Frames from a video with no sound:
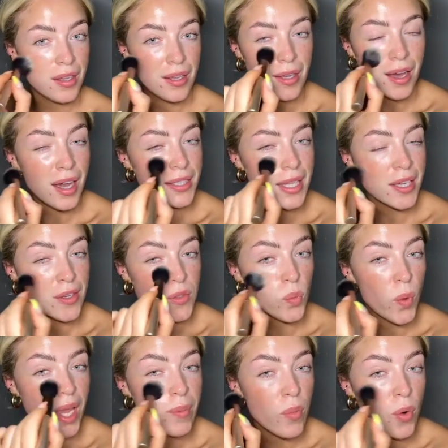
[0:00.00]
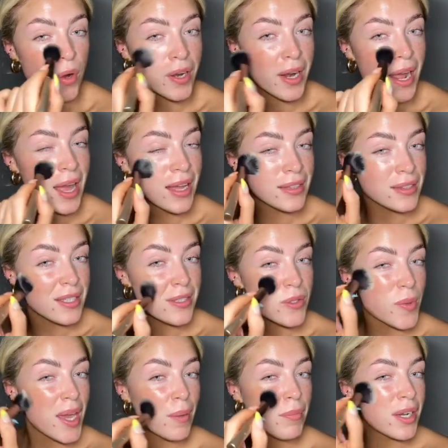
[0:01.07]
I think is way more. And this
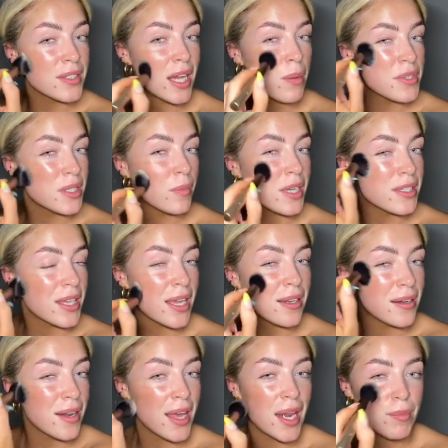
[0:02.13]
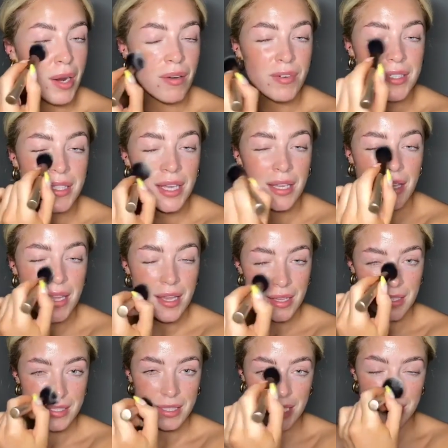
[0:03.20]
way I'm not damaging my skin and I'm not risking
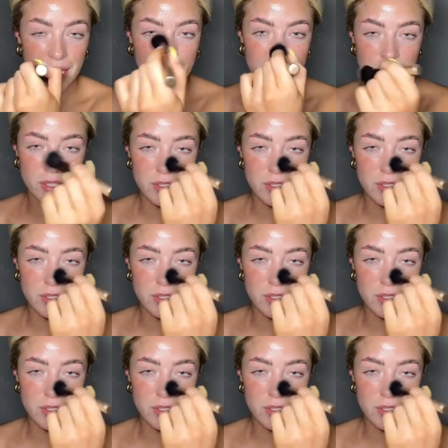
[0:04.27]
skin cancer.